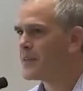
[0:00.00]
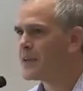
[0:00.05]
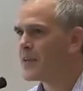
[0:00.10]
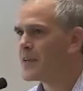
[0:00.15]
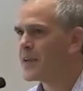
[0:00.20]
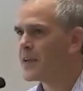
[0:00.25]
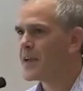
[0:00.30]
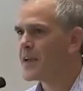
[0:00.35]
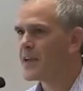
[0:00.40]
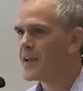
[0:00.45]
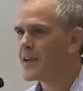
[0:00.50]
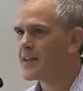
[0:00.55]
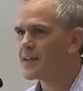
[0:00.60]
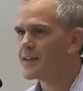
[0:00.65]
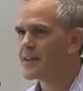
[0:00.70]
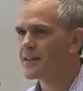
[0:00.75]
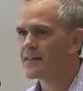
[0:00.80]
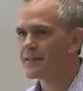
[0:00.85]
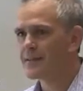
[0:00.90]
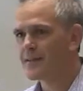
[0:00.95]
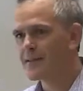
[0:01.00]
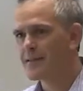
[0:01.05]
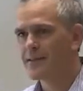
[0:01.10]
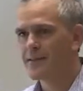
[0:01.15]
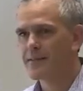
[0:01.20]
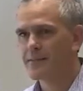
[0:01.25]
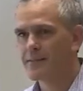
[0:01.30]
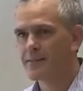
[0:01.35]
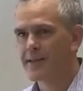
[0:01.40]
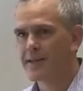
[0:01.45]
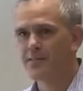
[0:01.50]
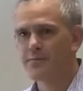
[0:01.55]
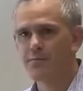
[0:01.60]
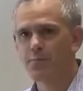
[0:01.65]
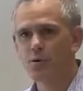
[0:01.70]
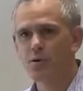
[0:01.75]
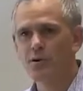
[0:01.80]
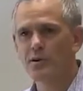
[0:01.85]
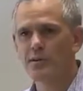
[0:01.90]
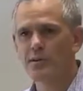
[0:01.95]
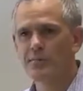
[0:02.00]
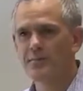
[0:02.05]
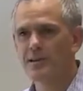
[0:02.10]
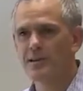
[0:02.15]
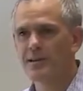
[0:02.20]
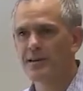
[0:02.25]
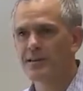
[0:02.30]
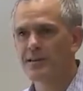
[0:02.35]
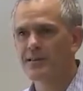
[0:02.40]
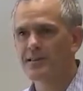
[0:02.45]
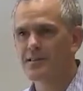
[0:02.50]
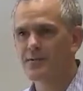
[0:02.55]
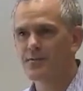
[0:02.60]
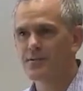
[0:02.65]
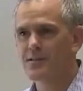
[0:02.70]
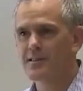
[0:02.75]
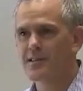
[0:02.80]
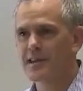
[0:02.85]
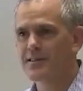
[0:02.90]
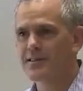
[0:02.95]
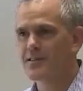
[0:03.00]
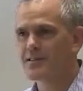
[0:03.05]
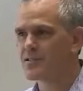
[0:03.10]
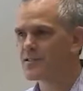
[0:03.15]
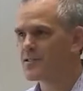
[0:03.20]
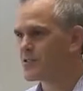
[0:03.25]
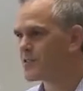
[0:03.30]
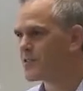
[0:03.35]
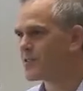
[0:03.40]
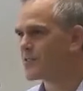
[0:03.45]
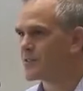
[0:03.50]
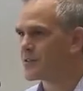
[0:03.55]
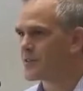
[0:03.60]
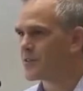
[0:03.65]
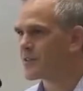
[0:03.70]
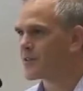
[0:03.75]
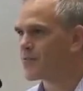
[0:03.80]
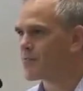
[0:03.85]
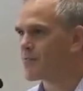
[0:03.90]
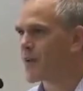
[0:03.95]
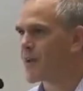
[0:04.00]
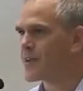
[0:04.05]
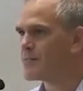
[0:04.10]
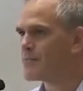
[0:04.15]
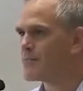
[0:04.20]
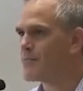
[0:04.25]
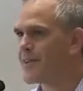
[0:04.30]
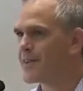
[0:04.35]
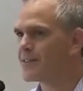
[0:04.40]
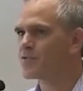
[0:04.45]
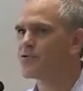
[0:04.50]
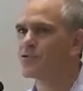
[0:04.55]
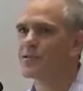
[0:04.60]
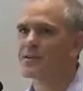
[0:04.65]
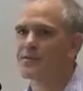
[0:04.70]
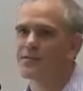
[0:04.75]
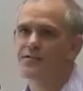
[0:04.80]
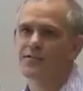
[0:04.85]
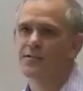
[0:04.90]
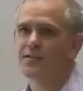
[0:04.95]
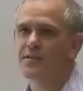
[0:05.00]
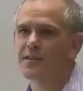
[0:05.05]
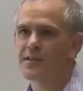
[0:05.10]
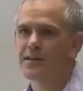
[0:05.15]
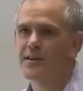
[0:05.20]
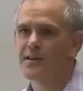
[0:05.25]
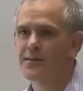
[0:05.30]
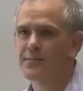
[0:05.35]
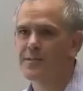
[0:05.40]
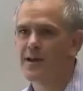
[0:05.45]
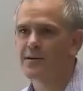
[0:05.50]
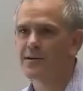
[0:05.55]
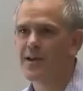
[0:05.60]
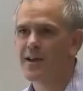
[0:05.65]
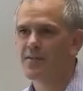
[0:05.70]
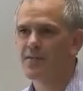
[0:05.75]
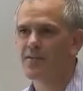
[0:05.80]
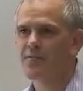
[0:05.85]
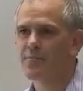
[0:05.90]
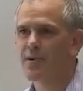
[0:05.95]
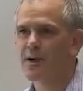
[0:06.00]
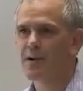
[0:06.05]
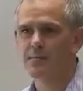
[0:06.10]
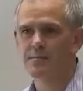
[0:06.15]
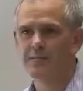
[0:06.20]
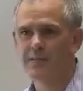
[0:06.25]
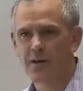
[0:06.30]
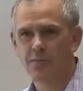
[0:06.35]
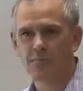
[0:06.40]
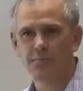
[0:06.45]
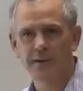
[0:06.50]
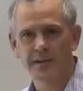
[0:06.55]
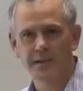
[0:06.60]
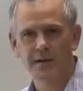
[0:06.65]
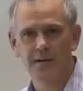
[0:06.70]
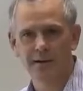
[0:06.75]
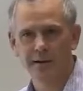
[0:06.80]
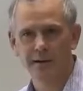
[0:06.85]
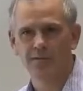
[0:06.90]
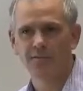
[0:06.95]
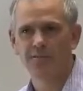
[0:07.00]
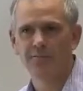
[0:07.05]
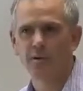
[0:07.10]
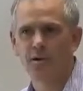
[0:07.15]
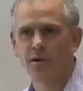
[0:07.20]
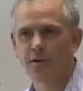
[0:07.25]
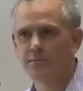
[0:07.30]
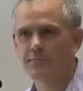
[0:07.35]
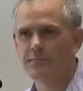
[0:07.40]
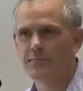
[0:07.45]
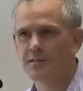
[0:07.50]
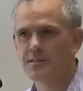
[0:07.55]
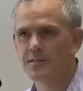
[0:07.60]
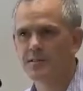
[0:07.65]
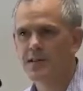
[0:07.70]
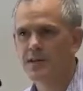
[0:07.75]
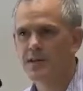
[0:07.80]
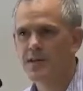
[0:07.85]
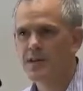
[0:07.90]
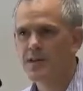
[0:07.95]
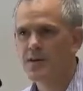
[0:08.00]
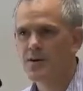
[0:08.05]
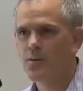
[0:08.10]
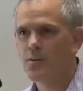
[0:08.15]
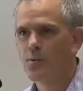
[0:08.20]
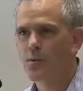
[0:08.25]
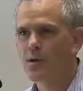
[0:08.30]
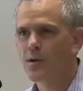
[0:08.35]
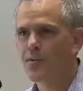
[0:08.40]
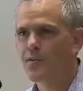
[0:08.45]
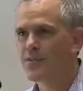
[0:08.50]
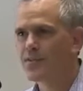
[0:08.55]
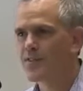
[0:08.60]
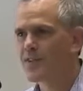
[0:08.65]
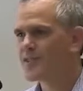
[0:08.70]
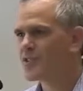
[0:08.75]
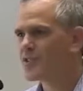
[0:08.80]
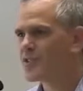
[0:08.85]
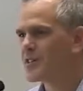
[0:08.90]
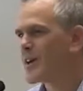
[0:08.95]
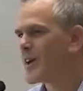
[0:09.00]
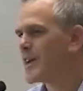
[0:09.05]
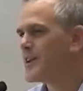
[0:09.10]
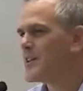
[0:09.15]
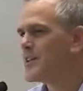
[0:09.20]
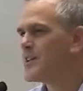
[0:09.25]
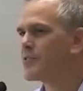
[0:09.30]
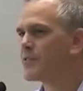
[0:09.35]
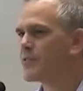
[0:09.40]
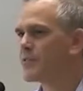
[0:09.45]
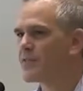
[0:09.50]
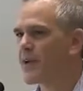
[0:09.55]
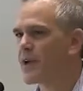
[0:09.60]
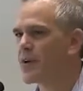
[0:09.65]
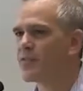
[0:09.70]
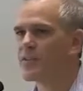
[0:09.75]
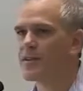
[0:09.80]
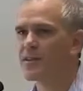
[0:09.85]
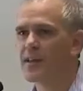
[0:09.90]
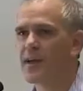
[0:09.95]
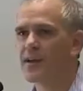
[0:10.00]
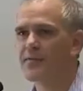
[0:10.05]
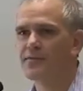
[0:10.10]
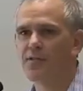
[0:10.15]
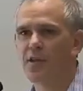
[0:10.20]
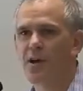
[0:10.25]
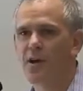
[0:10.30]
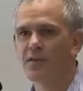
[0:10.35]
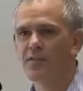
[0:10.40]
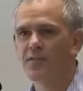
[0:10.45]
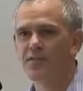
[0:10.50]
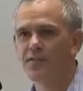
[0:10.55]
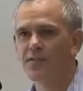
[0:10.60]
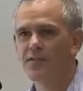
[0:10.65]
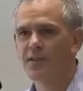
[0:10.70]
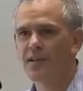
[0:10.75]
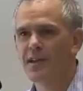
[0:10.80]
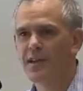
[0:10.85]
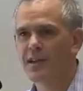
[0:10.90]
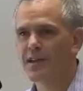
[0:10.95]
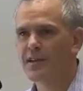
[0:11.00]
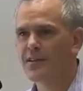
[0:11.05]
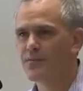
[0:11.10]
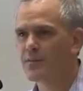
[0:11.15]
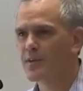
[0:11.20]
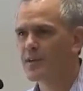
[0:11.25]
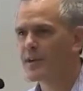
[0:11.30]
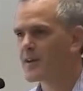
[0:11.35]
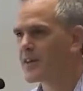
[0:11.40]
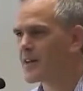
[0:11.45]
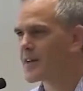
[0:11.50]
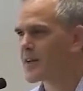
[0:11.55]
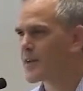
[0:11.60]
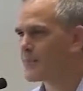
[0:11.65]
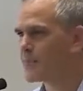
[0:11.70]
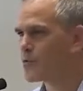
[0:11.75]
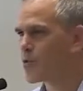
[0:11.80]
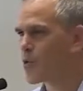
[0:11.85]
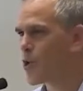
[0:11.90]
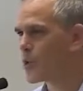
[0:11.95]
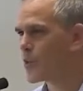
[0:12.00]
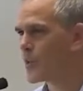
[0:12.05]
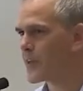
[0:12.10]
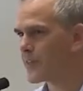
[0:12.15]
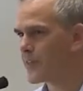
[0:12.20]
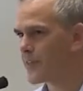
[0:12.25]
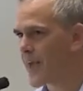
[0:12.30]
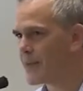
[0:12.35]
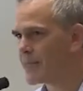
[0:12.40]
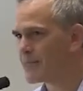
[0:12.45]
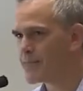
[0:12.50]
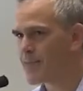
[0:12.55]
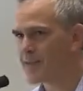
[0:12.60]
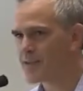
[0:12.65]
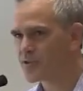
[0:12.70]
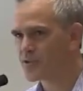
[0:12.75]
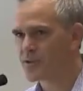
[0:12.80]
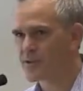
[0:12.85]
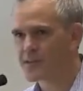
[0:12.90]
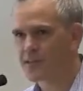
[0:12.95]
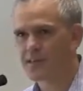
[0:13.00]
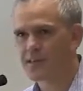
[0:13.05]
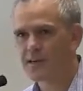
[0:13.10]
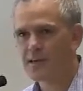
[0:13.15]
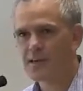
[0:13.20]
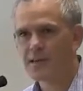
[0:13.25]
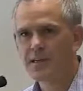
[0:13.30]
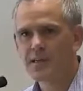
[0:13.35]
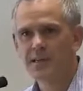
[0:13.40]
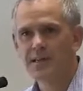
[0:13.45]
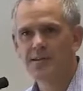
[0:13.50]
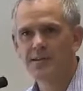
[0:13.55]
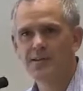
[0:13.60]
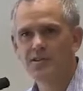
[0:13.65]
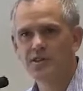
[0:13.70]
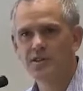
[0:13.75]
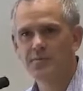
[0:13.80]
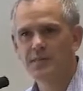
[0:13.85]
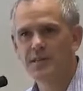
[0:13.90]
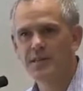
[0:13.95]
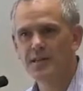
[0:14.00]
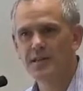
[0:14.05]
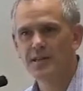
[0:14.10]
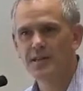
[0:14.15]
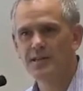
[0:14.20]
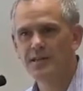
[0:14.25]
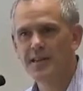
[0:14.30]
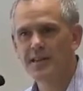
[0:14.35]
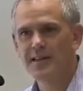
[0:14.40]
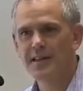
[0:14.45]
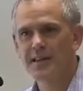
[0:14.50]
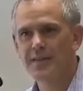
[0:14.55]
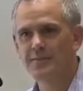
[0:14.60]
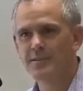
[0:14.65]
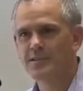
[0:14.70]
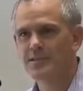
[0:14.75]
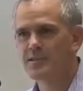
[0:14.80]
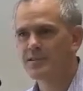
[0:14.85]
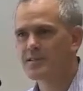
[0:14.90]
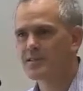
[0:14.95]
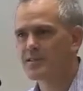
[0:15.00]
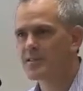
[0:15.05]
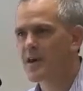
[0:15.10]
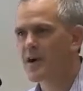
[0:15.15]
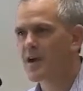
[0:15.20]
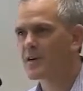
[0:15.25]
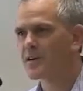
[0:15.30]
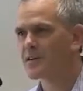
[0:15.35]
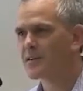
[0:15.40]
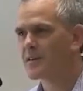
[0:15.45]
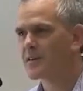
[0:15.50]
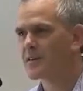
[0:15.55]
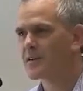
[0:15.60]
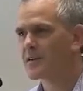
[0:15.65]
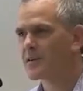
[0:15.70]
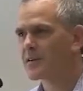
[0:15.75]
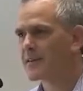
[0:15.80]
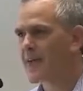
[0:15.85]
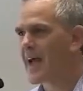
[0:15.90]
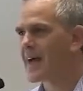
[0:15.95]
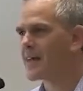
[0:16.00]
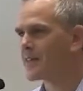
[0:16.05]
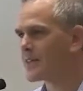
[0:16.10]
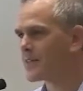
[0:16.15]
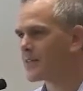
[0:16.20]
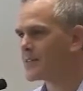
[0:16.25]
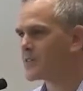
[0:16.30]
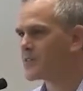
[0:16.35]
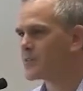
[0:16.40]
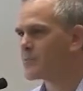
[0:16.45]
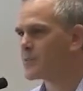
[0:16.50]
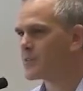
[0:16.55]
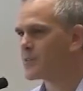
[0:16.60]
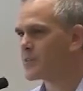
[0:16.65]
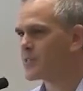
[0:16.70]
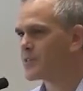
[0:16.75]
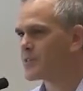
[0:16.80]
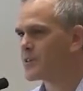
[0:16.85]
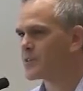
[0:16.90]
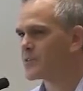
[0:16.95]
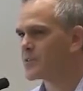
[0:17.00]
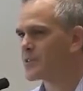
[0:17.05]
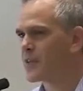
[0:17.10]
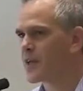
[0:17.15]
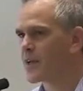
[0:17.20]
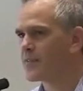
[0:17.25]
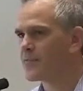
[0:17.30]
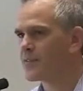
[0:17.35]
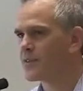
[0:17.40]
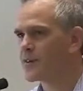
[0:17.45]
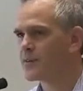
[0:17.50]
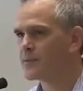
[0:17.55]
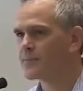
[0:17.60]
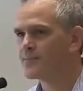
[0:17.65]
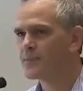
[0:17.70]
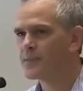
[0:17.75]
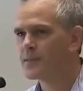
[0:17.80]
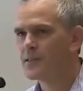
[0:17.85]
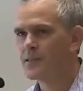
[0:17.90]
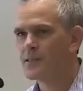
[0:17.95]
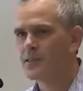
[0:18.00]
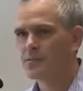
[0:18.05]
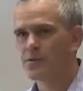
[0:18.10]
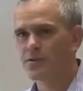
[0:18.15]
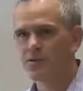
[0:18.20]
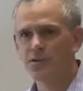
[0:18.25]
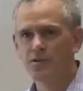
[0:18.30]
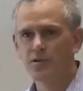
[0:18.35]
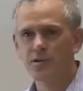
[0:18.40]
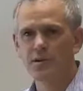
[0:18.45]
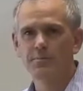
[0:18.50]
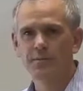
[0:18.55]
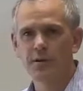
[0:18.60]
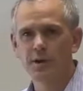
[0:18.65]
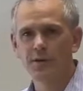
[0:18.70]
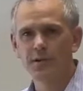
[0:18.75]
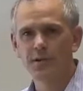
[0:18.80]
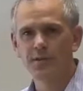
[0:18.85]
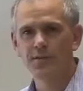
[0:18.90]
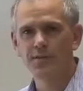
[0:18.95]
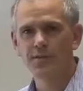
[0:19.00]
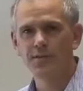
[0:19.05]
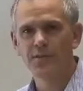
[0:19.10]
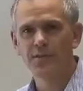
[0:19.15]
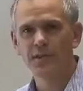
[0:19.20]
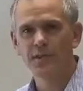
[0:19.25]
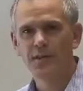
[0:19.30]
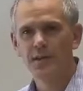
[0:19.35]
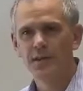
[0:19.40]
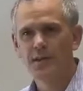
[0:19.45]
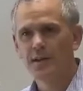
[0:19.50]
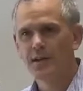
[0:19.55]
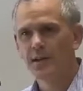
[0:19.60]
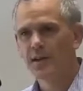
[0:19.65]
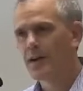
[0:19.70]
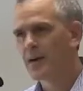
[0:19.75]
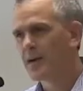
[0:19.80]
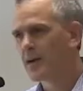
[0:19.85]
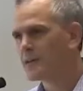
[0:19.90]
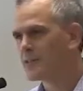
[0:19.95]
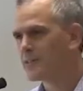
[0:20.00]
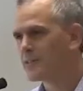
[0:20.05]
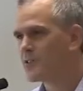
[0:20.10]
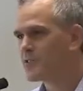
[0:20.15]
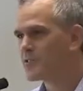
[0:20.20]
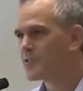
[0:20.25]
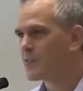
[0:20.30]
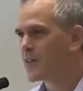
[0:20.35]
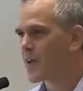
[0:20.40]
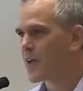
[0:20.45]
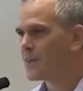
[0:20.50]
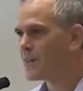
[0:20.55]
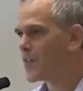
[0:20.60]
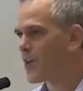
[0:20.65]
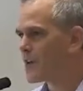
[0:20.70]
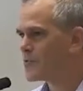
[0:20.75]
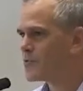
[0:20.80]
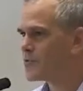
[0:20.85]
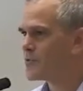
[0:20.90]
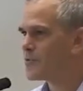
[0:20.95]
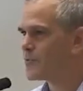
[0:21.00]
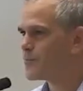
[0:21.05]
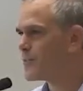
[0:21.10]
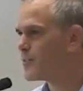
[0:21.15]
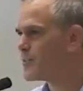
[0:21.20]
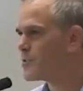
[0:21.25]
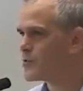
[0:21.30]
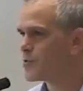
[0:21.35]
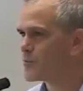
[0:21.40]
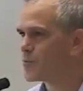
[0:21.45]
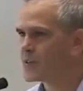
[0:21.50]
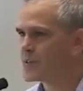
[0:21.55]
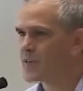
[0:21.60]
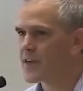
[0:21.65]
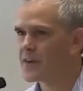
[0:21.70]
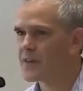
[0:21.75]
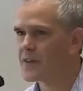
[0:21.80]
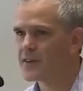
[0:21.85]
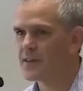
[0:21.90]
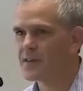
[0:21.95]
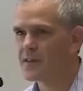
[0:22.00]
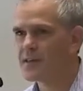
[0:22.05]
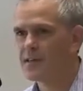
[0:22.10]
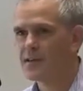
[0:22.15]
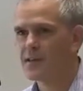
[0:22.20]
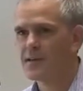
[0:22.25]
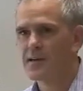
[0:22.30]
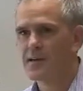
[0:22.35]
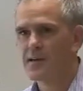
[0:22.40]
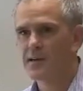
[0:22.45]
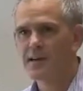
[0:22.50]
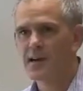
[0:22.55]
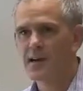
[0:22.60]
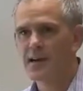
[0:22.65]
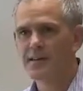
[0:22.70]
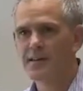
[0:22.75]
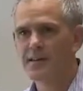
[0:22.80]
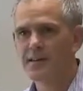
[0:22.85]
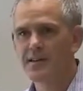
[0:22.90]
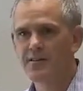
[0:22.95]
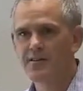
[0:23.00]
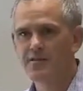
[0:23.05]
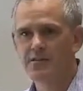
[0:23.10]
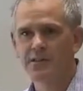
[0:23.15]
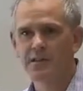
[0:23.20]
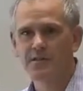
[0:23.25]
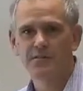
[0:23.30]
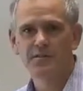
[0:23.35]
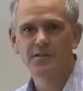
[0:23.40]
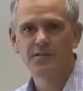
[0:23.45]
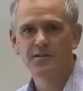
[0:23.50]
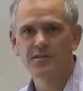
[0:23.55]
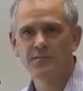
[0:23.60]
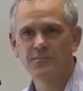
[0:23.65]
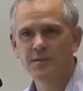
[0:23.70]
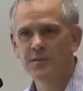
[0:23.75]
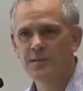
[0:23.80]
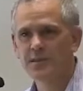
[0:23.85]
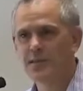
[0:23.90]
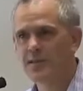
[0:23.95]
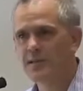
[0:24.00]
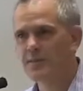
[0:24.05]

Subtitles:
And that's important because it was that decision that the right metric for thinking about health problems, how big are health problems, was essentially a year of healthy life lost. And we ended up calling that metric in the GBD, and that name is stuck, a DALY, a disability adjusted life year, with two components, years of life lost due to premature mortality and years lived with disability,